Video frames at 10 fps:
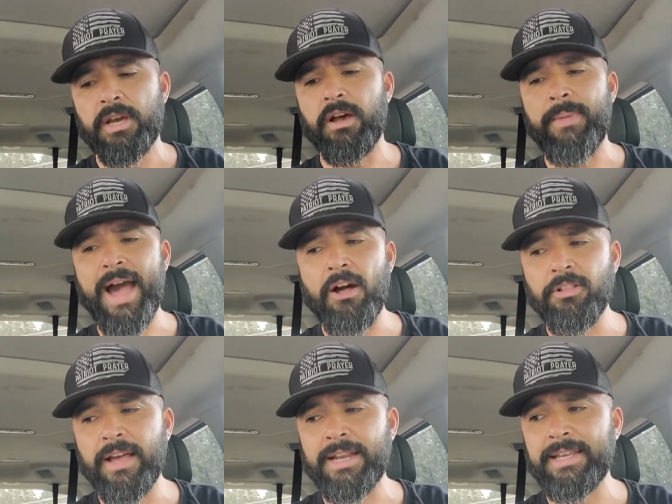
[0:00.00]

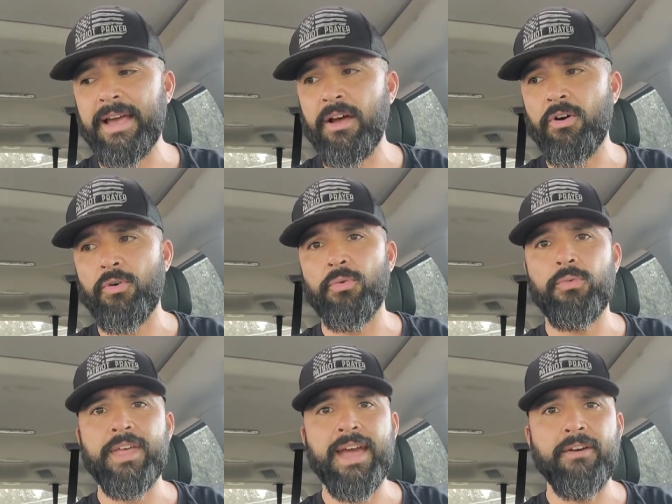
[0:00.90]
outlining how
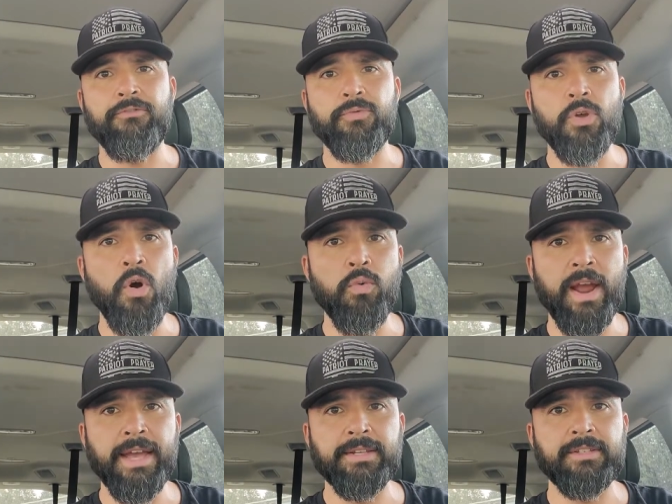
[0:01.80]
they have no
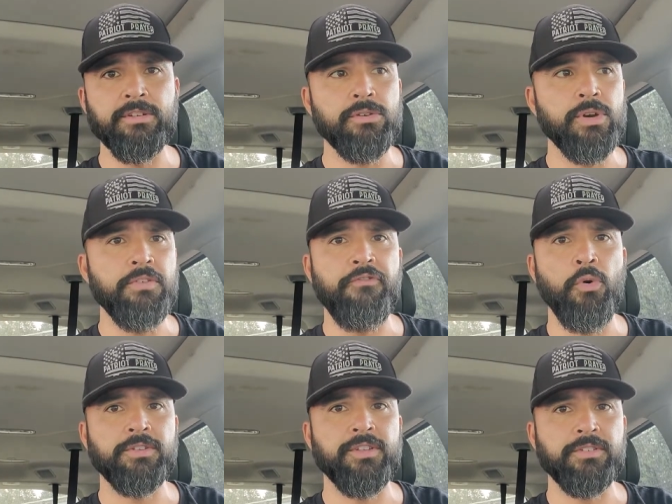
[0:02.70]
right to
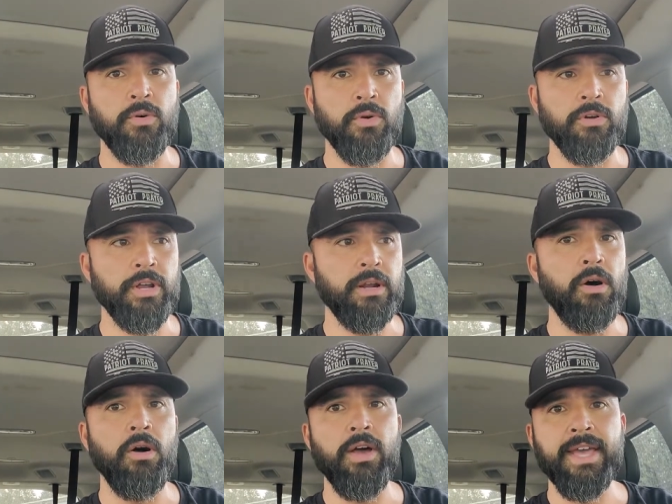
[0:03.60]
enforce this order at all.